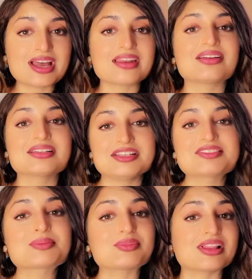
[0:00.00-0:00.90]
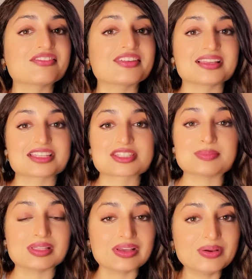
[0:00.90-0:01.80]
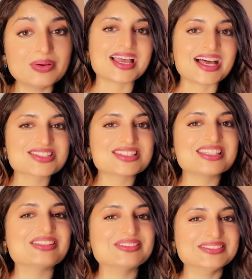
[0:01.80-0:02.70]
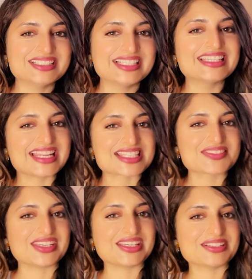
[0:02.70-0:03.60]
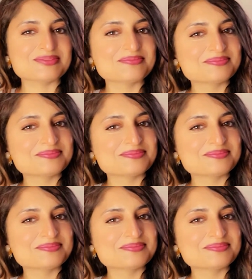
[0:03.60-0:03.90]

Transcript: and I'll leave some relevant links below. I'll see you in the next video.